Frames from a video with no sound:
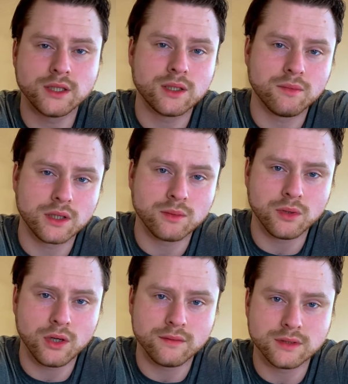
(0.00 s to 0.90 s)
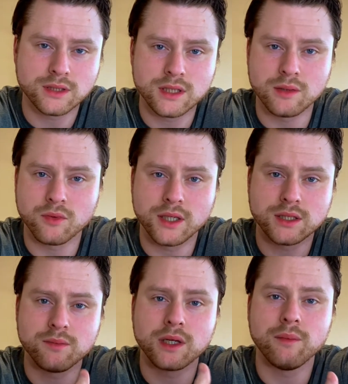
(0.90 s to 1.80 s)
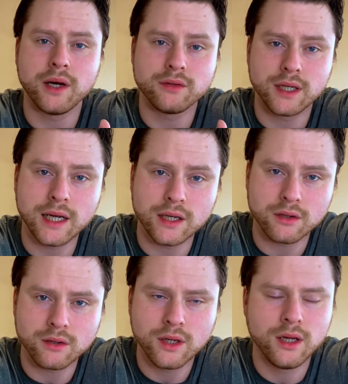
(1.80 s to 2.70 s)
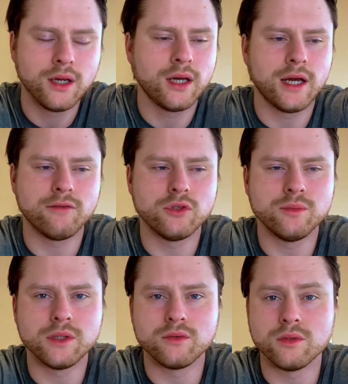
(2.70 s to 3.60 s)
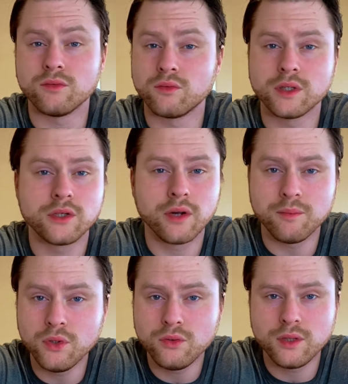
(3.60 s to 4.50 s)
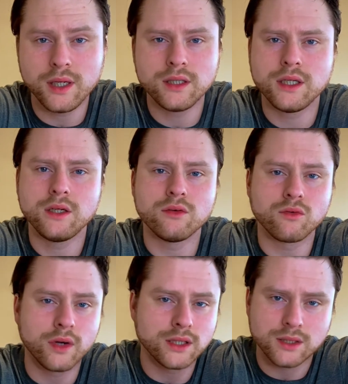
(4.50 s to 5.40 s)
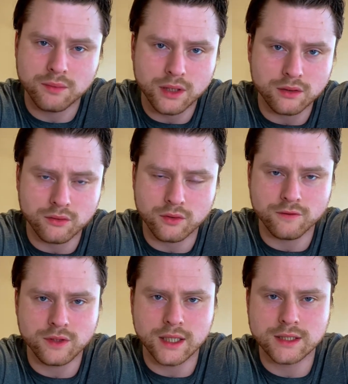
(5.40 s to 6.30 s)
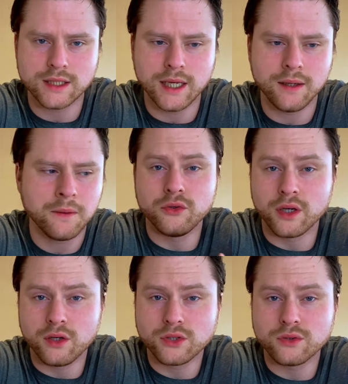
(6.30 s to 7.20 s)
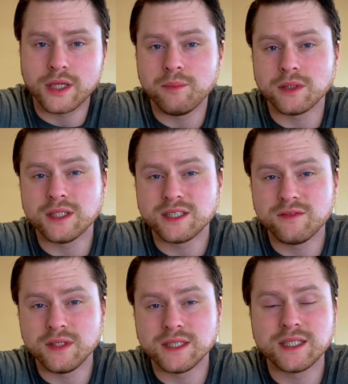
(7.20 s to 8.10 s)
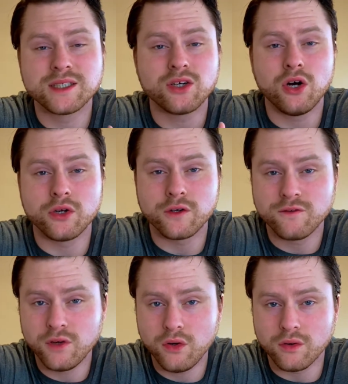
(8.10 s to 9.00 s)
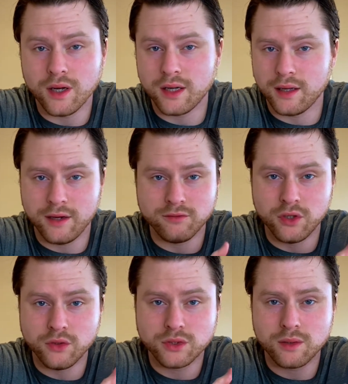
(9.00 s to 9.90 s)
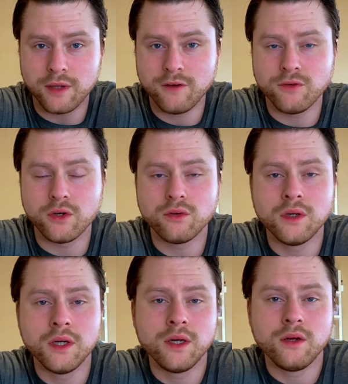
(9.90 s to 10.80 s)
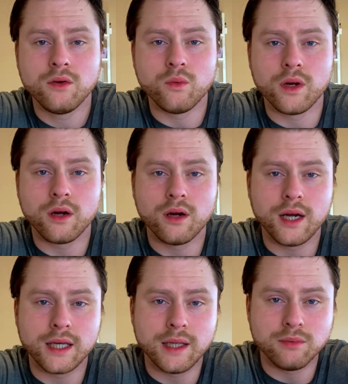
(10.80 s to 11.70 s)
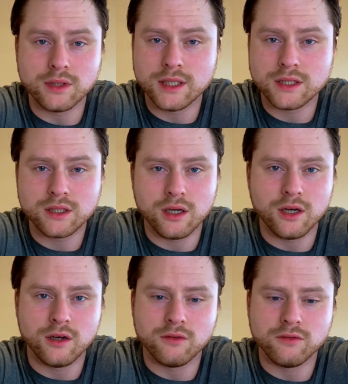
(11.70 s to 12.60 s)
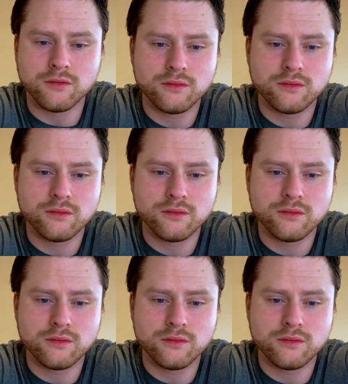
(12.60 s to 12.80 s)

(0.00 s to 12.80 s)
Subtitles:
something to blow off the steam. Write something about that anger. Have you been in a really great mood lately? Write something that reflects that. You can also keep a list of these things on your phone. I have notes on my phone where I keep lists of